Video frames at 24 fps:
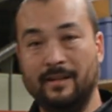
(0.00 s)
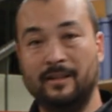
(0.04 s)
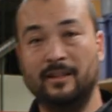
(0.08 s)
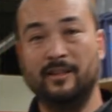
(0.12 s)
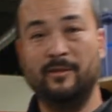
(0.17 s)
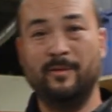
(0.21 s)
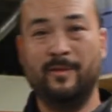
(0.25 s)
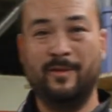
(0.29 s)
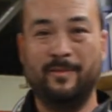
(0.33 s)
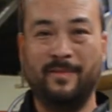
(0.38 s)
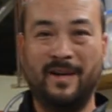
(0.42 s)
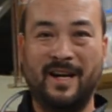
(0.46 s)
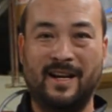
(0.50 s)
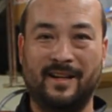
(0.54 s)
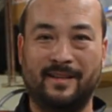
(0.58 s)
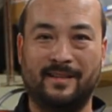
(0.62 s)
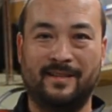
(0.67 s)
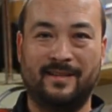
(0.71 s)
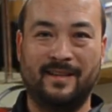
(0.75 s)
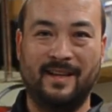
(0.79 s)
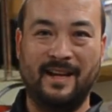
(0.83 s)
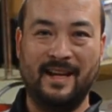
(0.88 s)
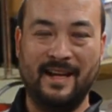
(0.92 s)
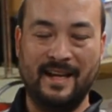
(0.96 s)
aluminum
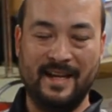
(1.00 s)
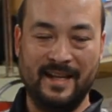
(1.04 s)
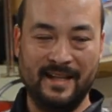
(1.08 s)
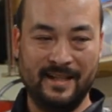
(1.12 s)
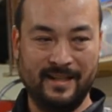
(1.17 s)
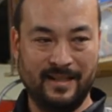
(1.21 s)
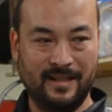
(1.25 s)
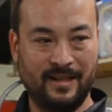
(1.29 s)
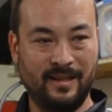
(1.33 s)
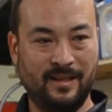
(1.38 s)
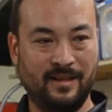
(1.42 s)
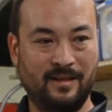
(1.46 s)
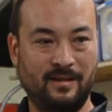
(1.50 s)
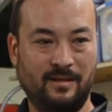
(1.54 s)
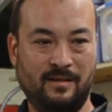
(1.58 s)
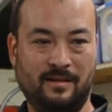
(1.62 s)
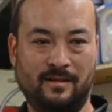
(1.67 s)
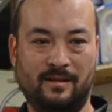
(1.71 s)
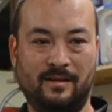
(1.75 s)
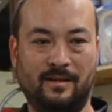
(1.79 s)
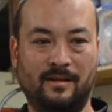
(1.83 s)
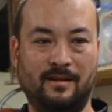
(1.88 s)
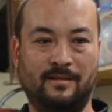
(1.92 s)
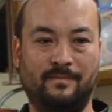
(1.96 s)
oxide
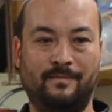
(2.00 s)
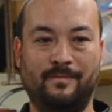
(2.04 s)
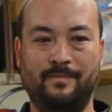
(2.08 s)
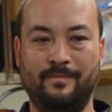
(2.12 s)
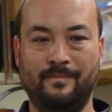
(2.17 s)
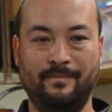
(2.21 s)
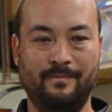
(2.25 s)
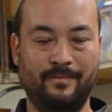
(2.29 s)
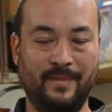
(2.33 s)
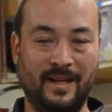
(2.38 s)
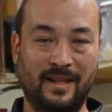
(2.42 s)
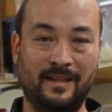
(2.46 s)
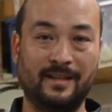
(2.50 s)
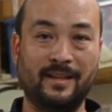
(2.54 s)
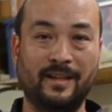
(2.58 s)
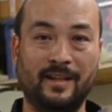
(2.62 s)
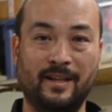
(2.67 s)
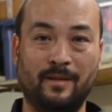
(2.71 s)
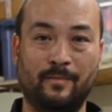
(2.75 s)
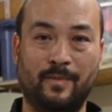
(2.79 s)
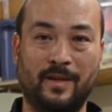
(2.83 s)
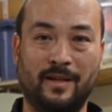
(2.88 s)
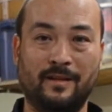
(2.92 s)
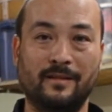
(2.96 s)
are mainly an
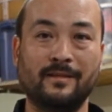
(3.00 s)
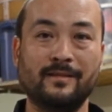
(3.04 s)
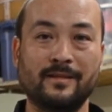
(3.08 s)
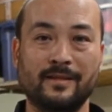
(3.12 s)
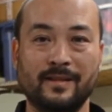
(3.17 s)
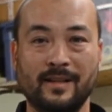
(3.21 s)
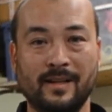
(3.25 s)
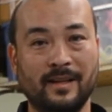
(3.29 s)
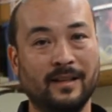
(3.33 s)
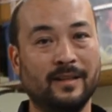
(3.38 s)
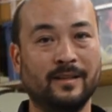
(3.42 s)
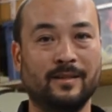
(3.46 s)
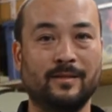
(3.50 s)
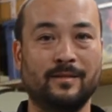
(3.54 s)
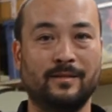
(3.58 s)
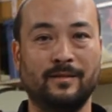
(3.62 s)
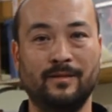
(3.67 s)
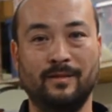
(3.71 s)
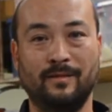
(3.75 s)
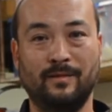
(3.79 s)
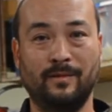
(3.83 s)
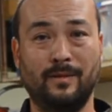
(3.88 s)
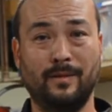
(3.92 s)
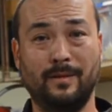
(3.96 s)
appearance thing.
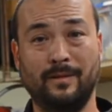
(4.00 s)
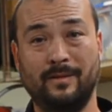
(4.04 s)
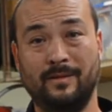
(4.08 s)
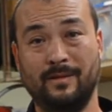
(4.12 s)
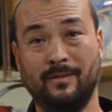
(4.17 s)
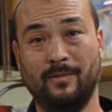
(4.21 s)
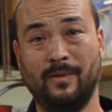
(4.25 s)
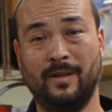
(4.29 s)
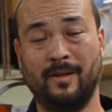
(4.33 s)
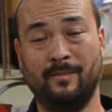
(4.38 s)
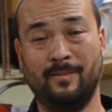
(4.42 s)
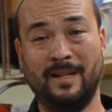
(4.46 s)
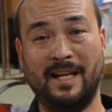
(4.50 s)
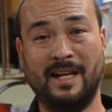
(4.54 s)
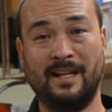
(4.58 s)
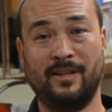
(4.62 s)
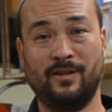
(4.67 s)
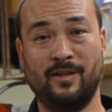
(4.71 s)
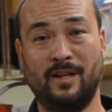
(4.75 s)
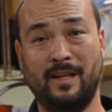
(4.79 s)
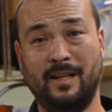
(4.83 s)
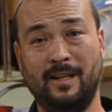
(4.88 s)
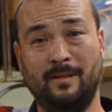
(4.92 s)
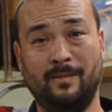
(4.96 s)
Do you want a black
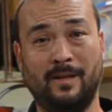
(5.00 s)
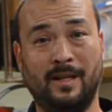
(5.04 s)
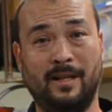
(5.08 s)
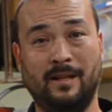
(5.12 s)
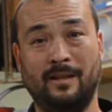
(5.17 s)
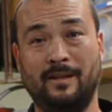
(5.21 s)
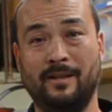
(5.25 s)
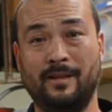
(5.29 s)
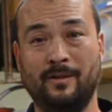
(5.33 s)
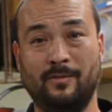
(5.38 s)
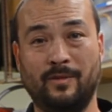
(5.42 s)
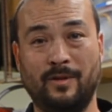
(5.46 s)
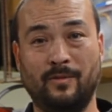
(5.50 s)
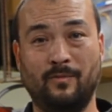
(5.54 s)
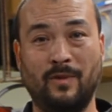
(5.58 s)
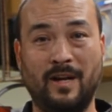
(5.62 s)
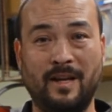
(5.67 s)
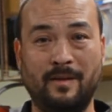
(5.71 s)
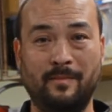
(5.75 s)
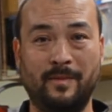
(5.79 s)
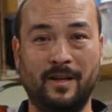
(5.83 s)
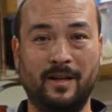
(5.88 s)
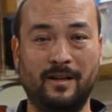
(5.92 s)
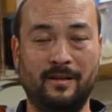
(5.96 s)
shiny ball or do you want a
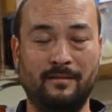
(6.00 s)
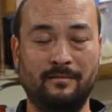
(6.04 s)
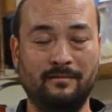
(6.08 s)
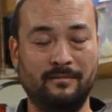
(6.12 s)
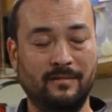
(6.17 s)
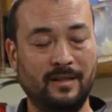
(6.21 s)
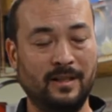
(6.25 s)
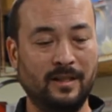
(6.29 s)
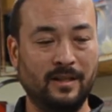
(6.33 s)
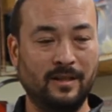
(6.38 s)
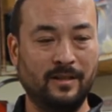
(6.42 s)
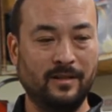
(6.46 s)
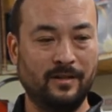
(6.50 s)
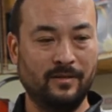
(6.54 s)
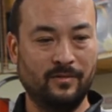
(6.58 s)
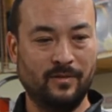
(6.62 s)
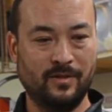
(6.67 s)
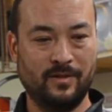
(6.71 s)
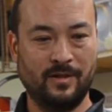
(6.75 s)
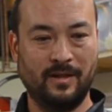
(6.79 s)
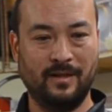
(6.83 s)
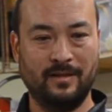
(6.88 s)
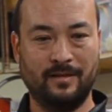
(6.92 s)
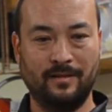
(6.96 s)
white ball,
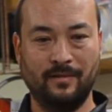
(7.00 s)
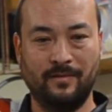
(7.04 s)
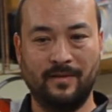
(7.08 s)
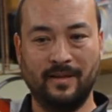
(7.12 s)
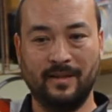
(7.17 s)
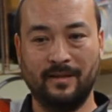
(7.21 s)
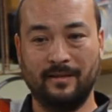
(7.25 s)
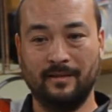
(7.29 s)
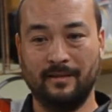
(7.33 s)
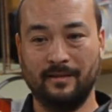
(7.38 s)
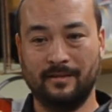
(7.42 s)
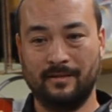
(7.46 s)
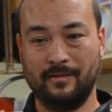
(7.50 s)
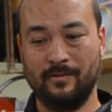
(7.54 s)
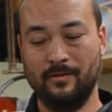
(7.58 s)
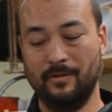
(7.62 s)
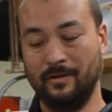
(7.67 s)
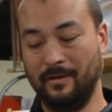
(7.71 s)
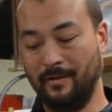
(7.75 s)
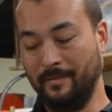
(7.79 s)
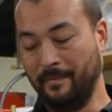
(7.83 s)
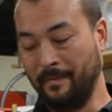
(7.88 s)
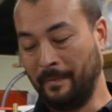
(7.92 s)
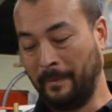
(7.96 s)
which I also think looks
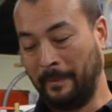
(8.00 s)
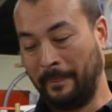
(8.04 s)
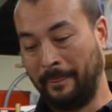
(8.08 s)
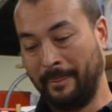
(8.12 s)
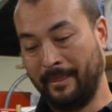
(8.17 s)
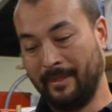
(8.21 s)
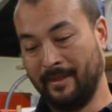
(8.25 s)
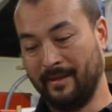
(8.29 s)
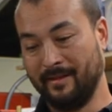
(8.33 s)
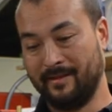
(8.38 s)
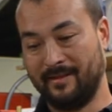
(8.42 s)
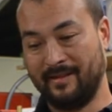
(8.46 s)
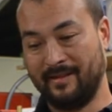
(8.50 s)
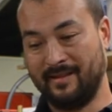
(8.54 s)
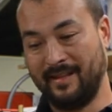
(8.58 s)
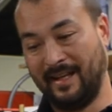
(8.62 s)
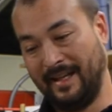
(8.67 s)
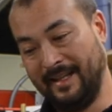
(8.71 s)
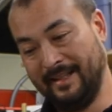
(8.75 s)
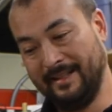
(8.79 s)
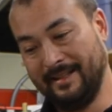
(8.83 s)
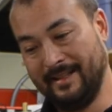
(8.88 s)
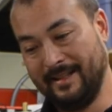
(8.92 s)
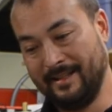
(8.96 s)
cool. The
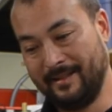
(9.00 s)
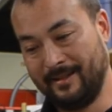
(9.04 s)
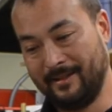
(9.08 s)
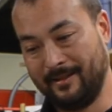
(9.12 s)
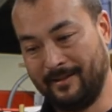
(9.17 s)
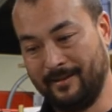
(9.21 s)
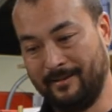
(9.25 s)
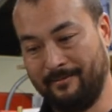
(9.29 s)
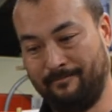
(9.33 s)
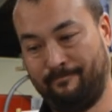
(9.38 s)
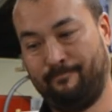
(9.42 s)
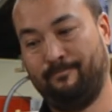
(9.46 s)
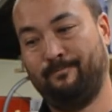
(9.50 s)
stainless,